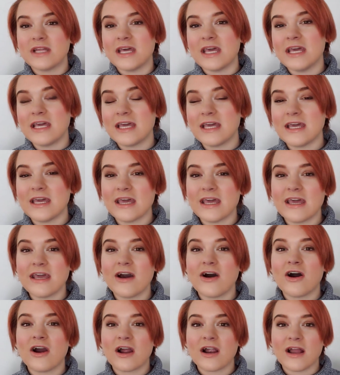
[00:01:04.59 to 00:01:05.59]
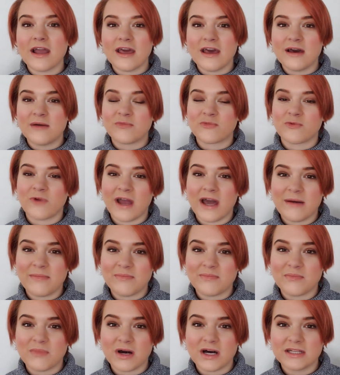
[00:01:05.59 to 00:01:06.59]
aka RM, Rap
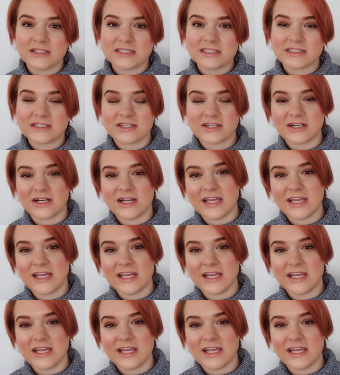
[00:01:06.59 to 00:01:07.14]
Monster,